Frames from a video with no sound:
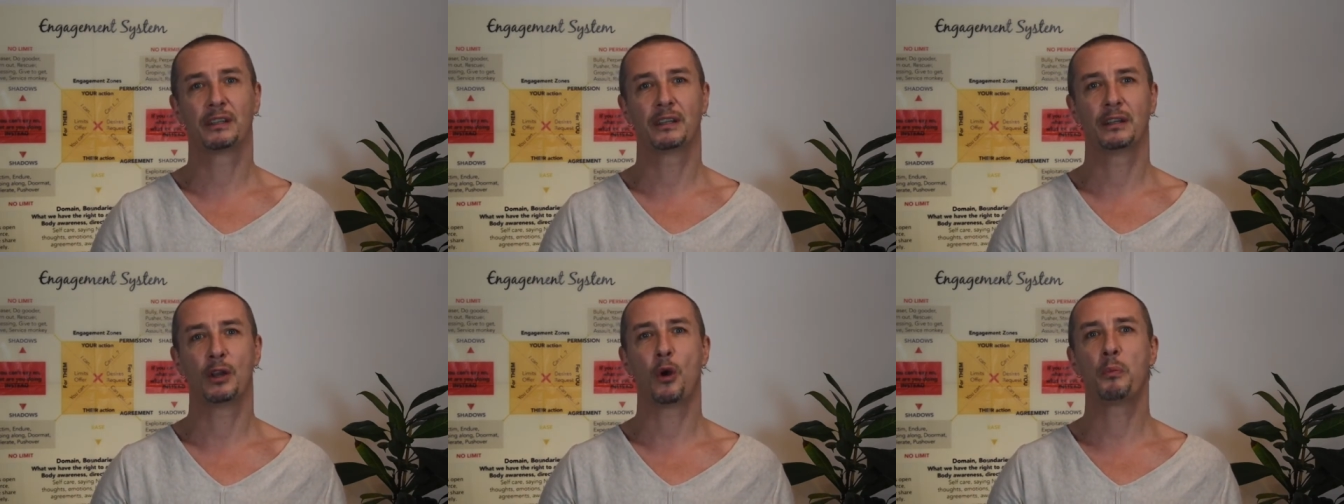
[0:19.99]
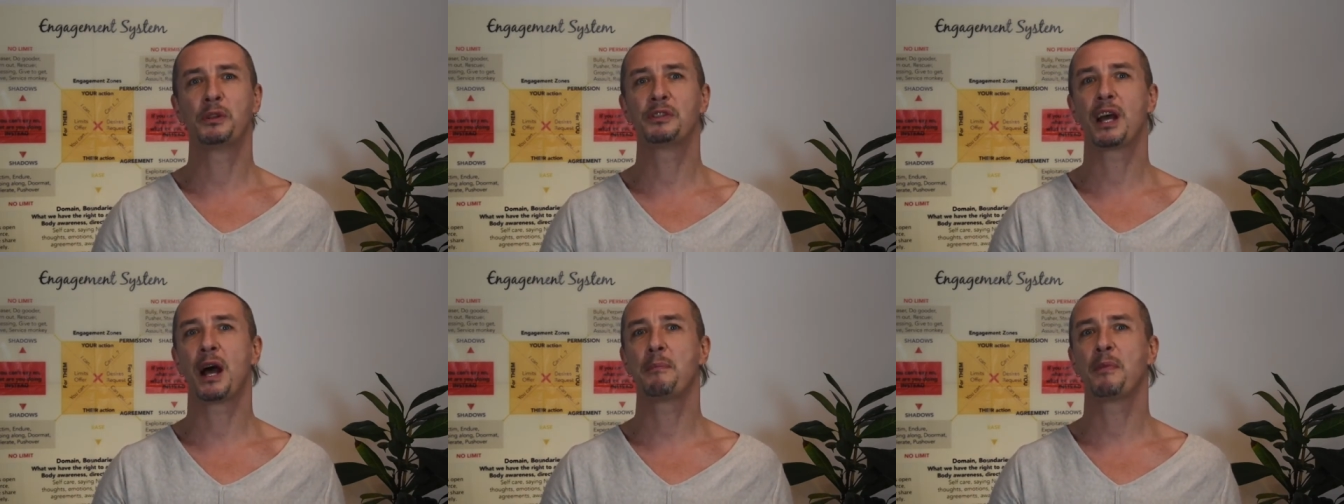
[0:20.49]
It opens
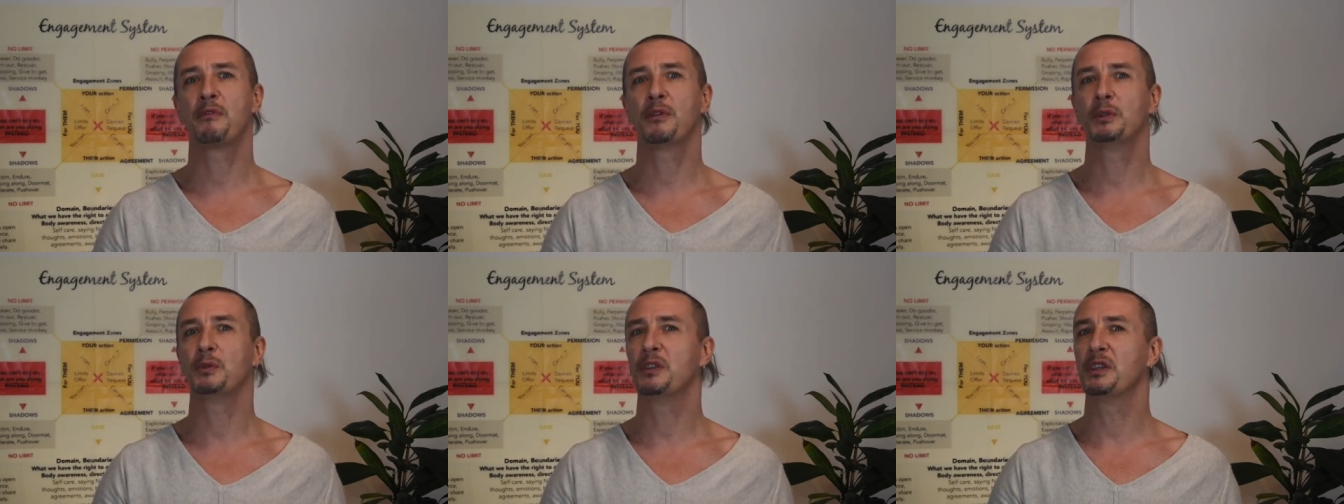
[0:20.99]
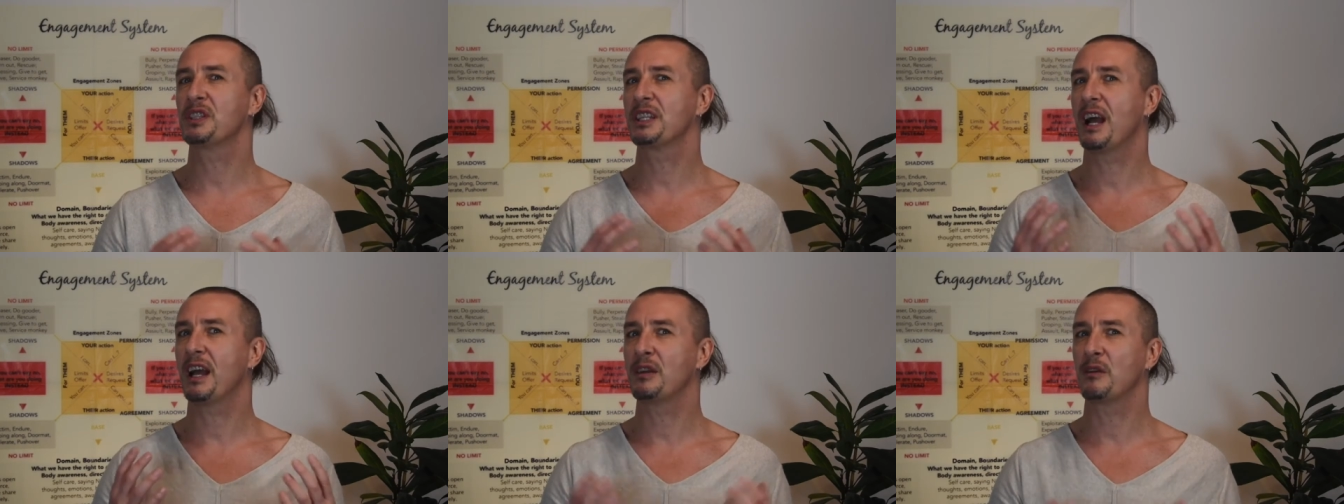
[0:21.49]
up for you this
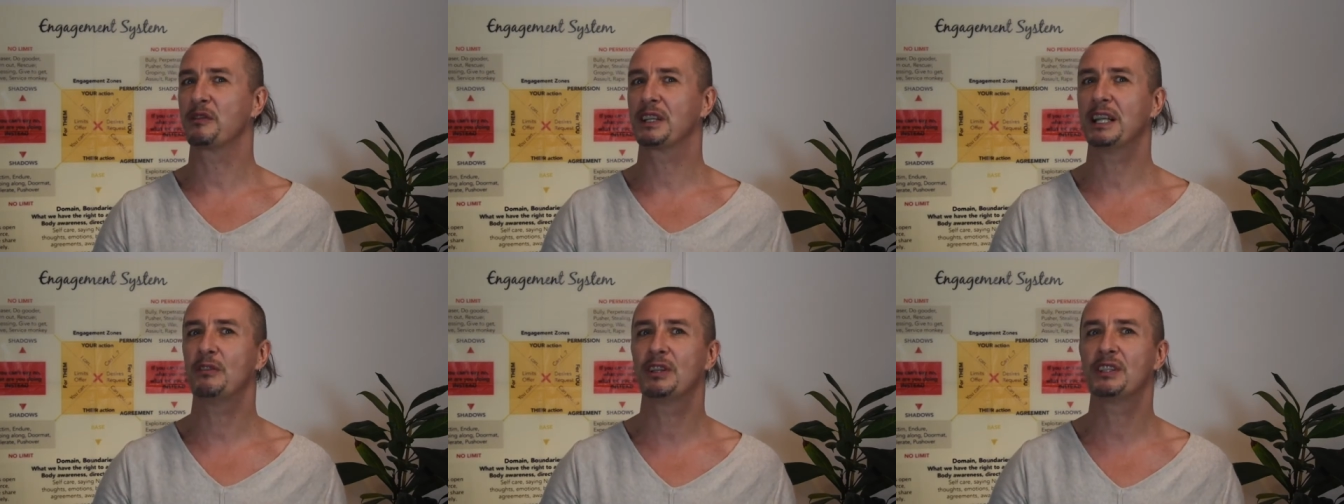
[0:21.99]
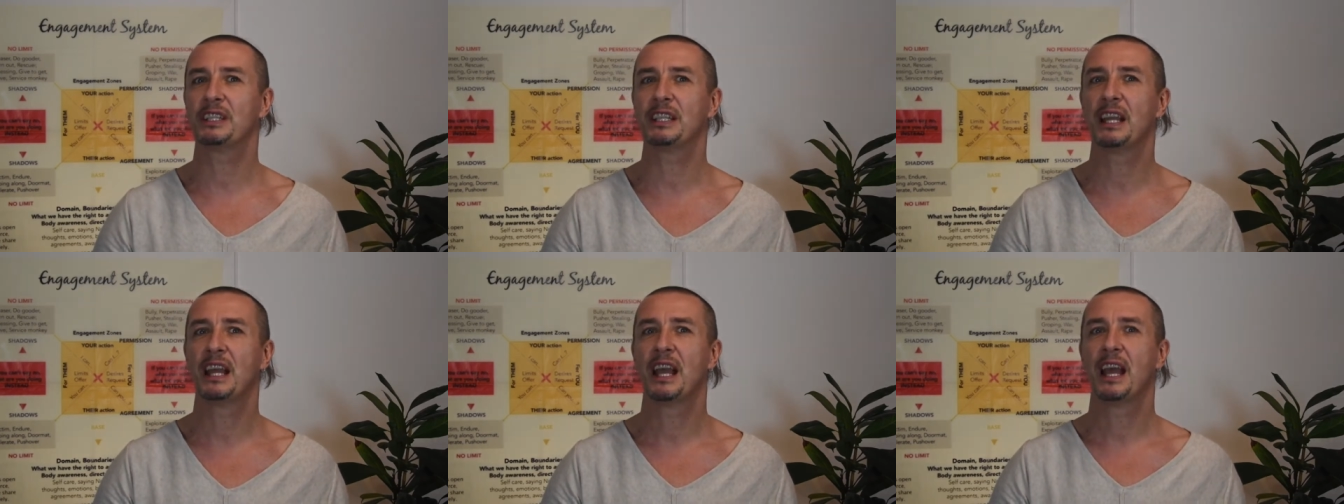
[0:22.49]
kind of
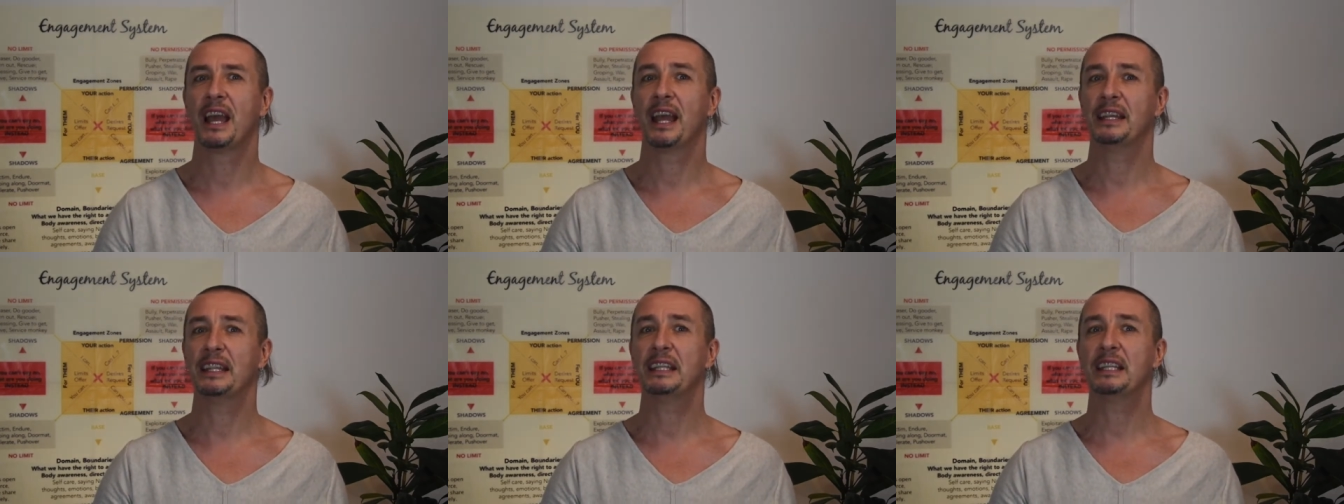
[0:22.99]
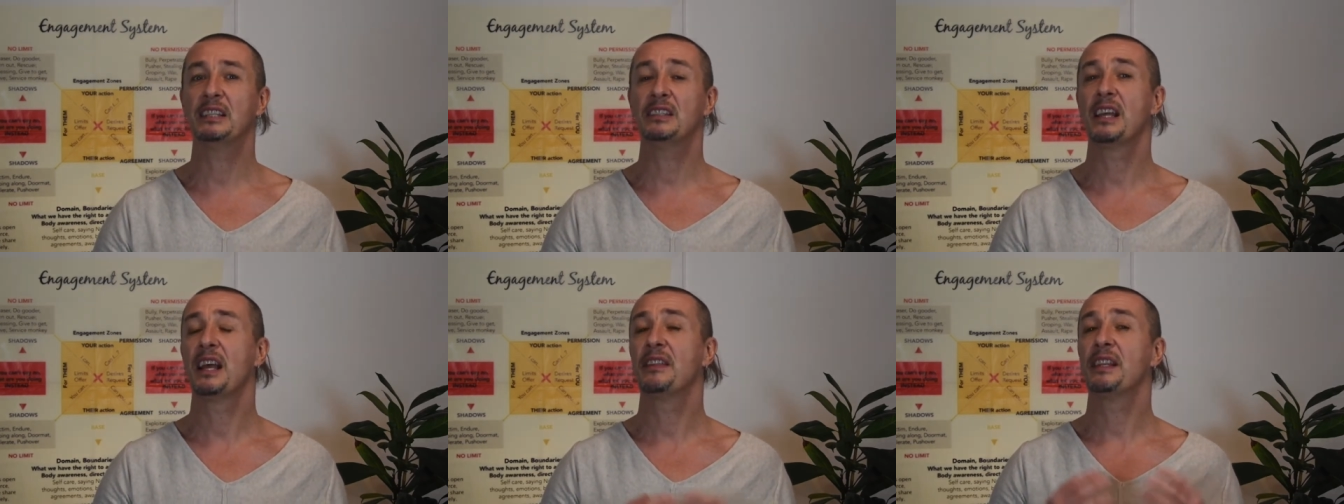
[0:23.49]
clarity and ease
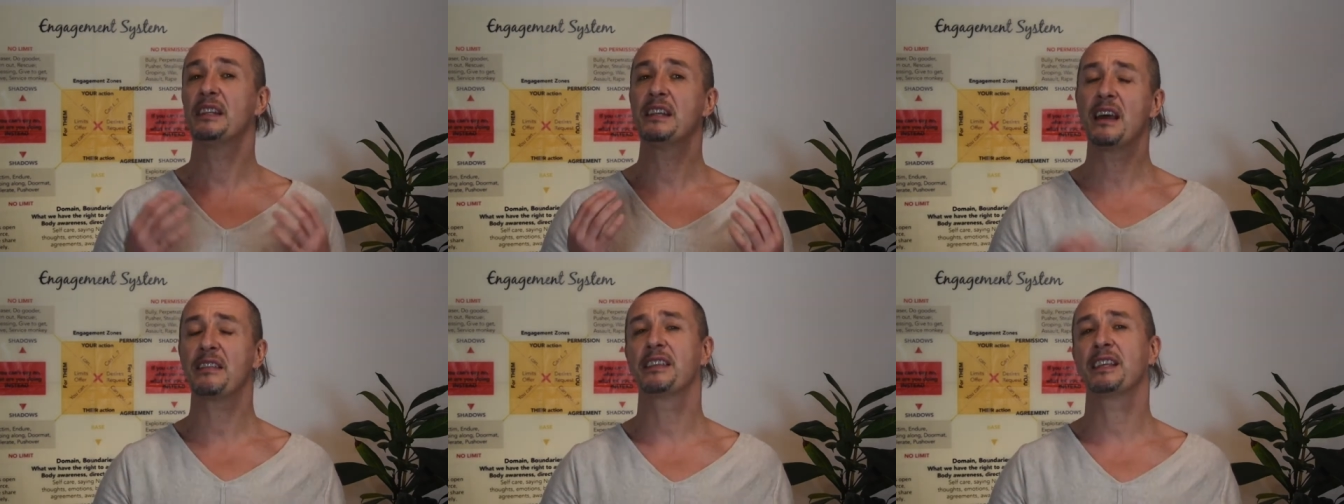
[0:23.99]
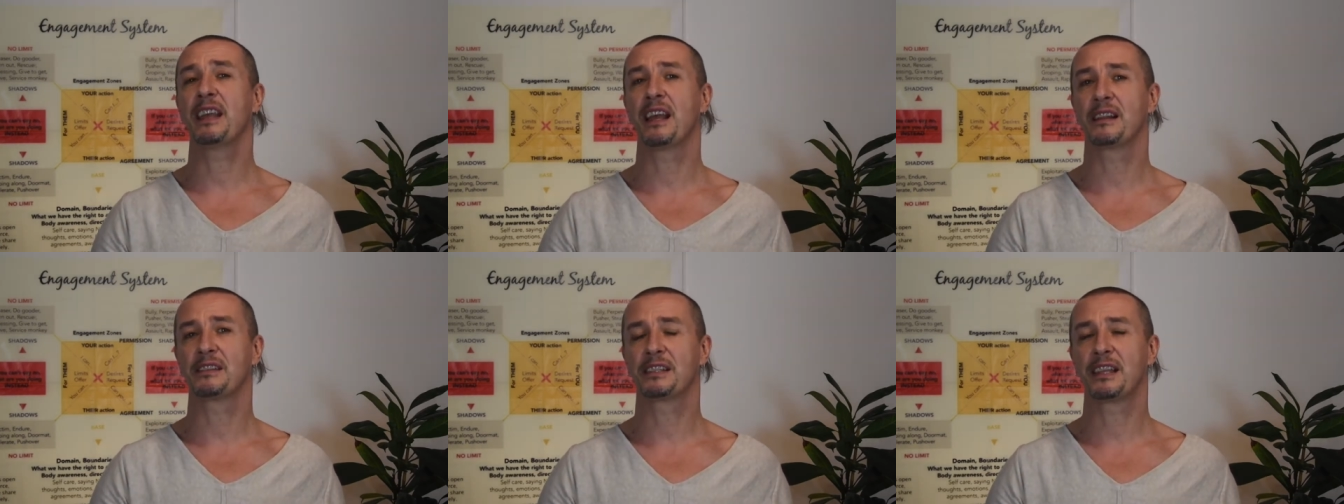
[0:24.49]
that nothing
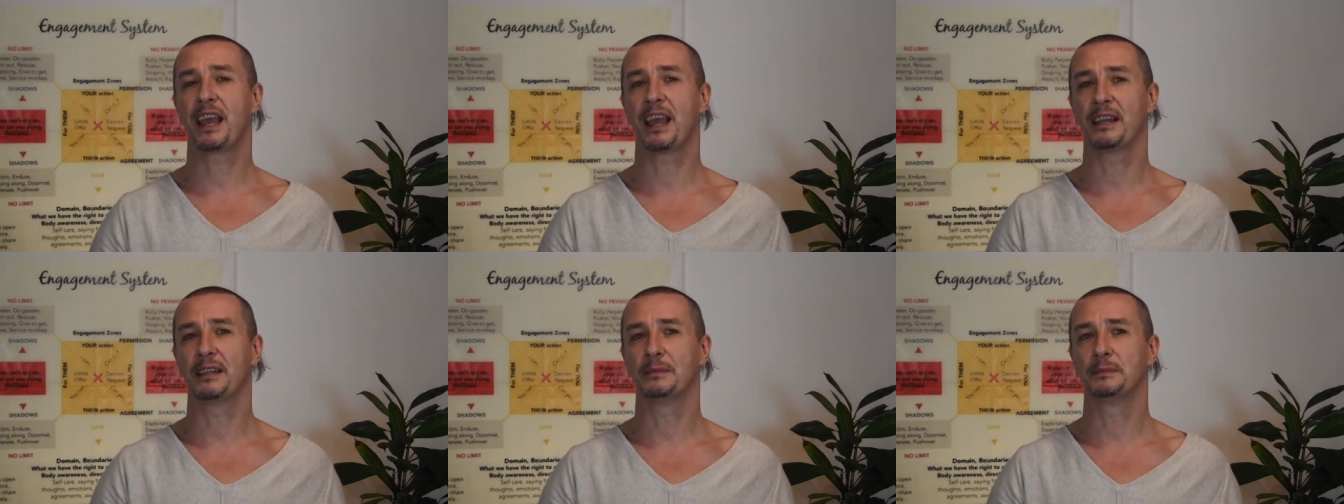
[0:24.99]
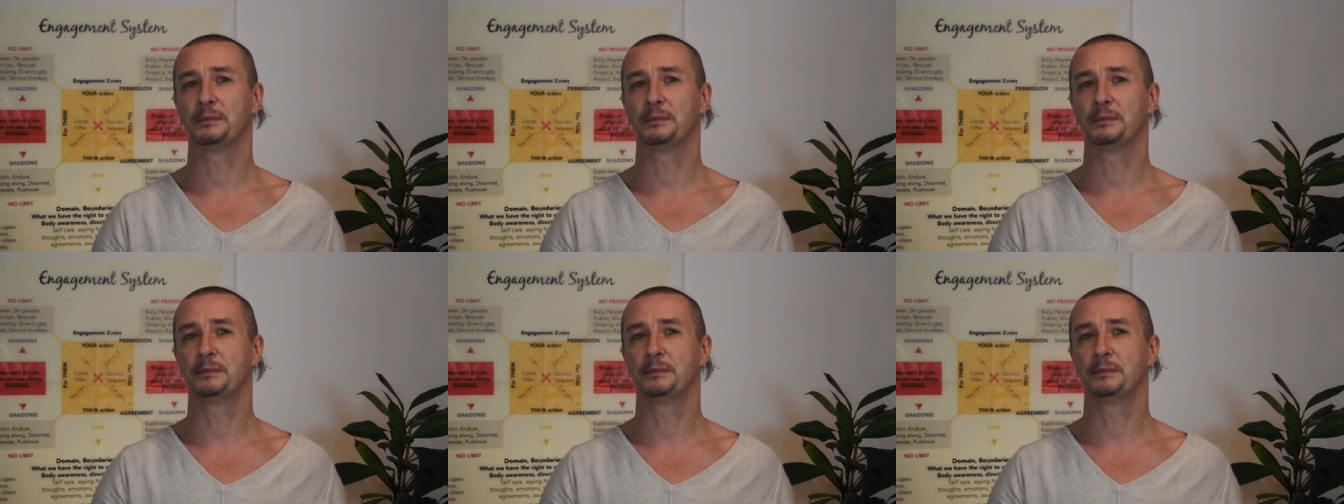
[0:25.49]
else can.